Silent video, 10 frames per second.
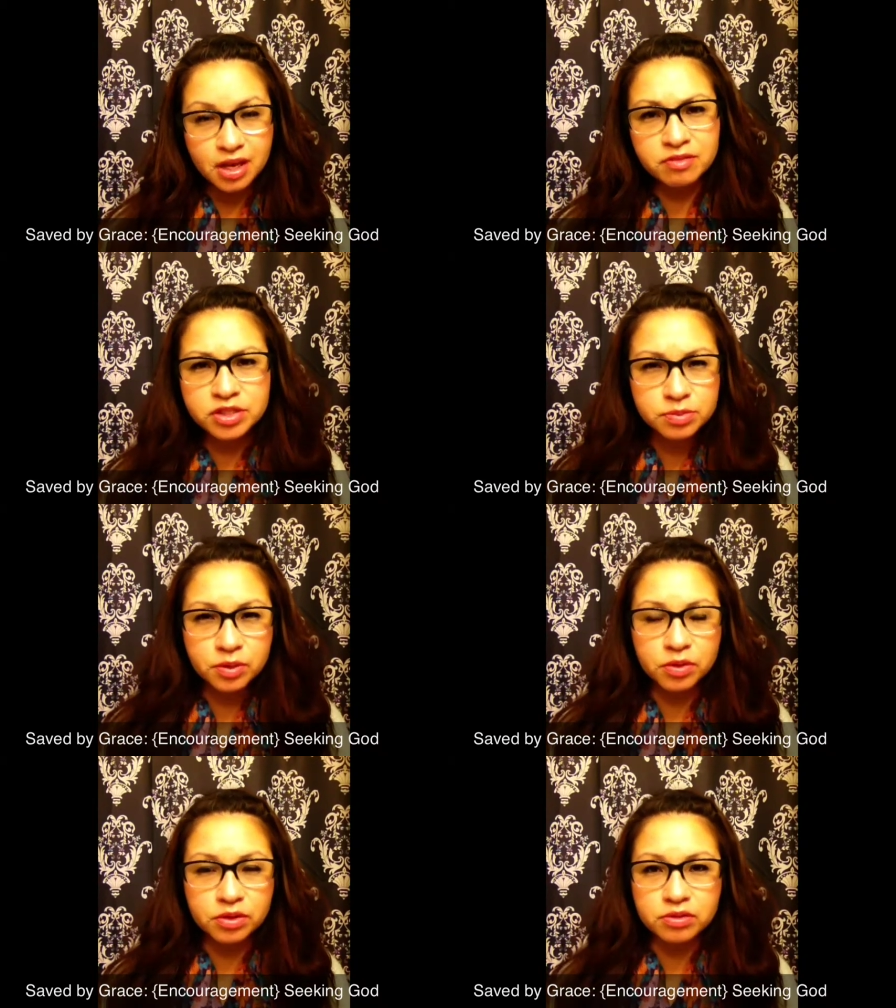I've just
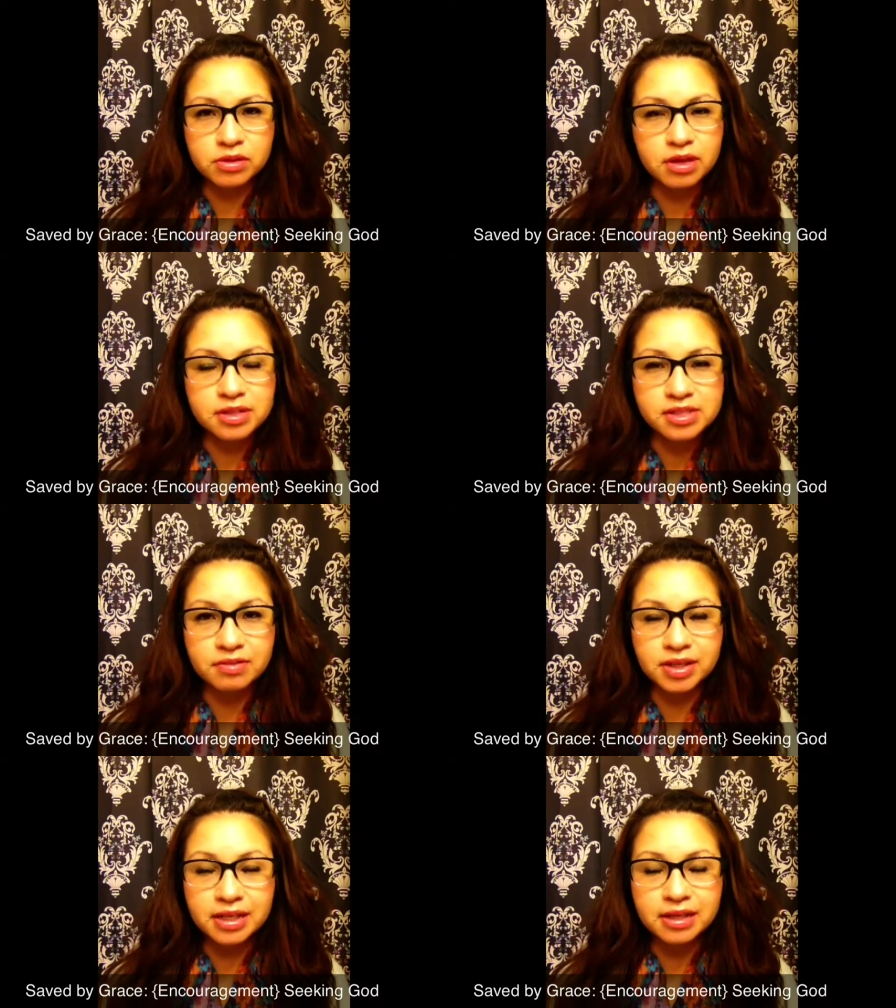been going through a lot of
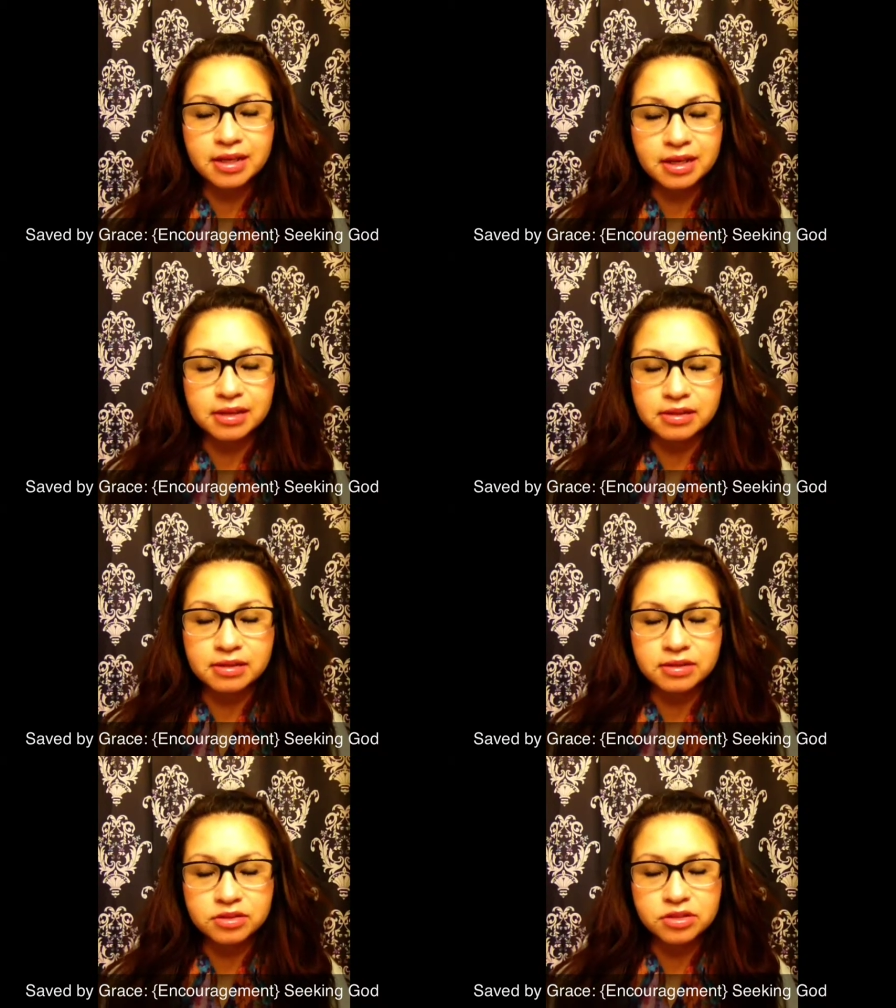stuff lately
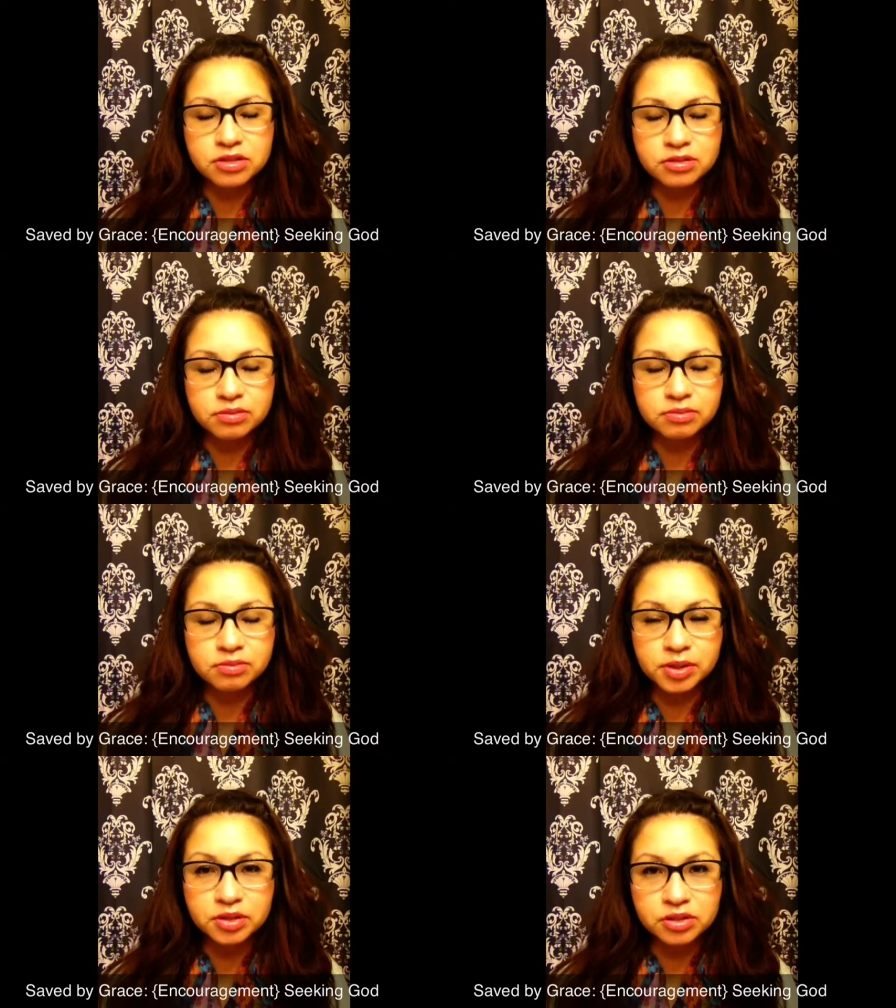and just
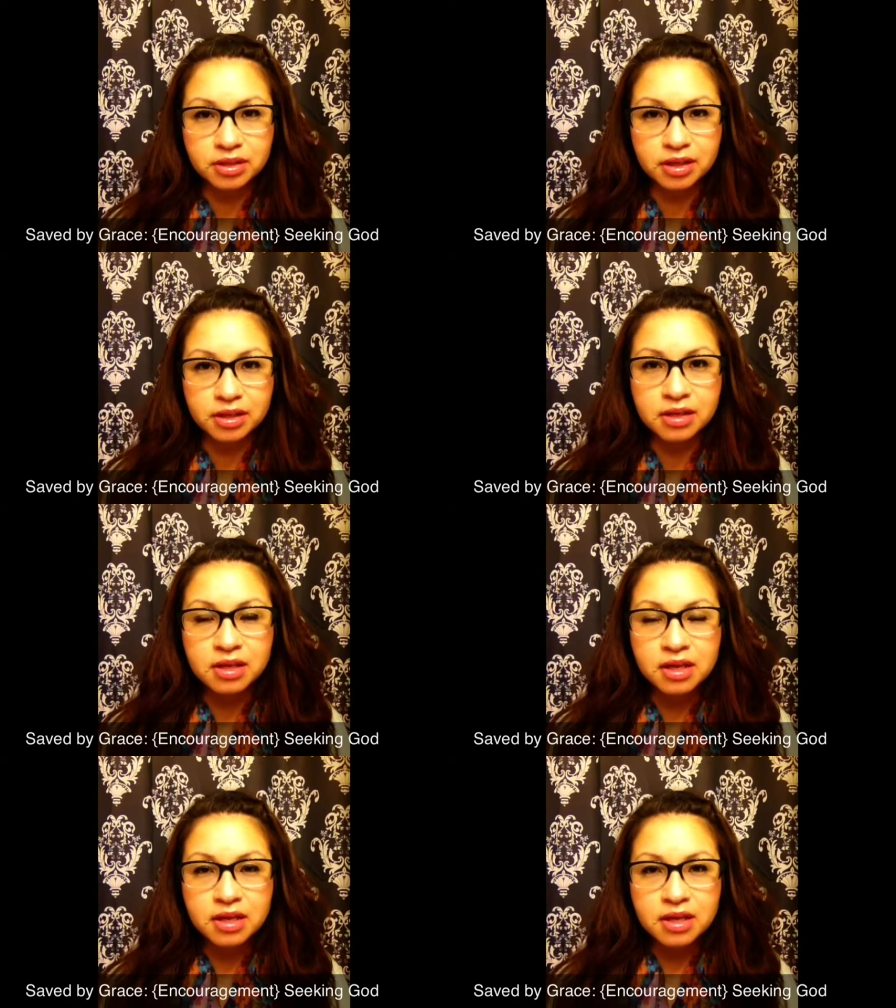spiritually,
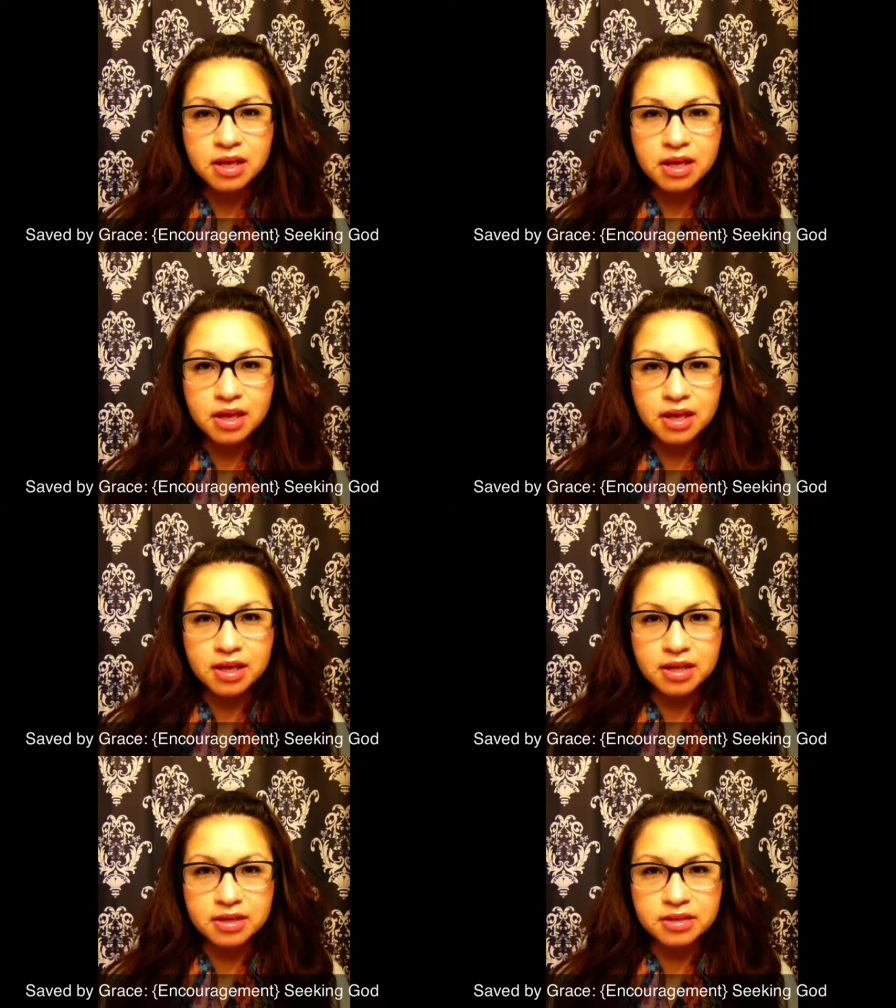
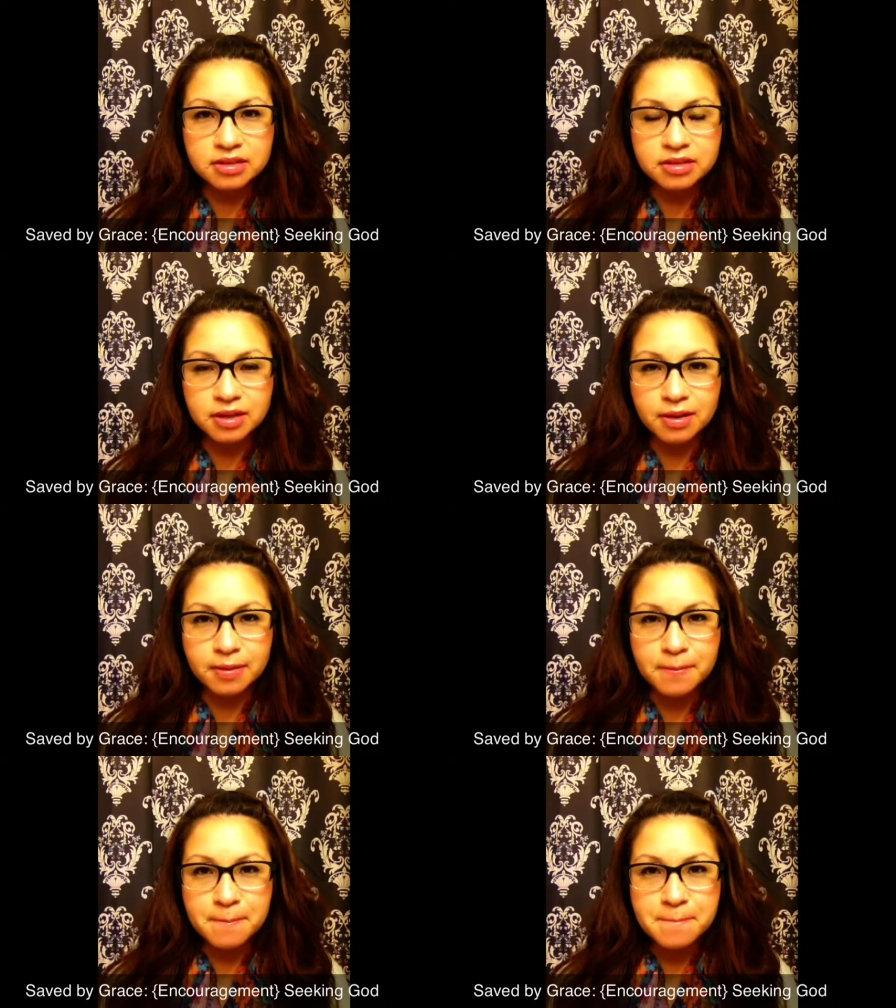and
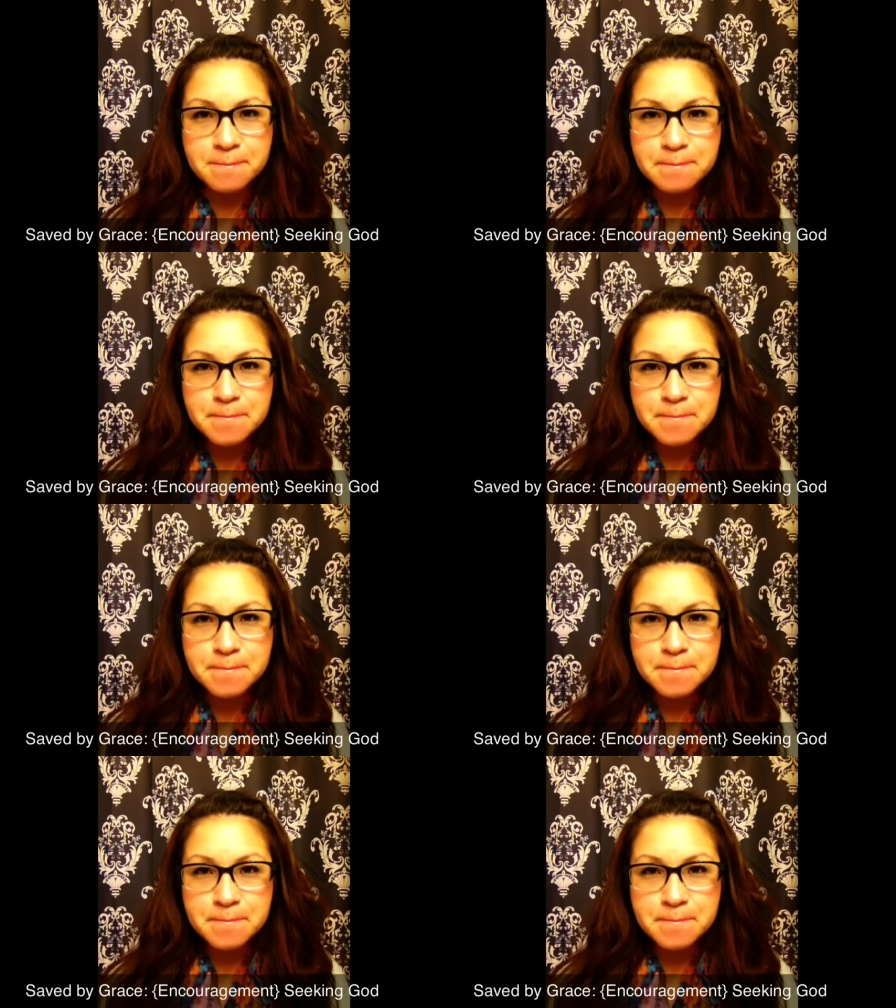um,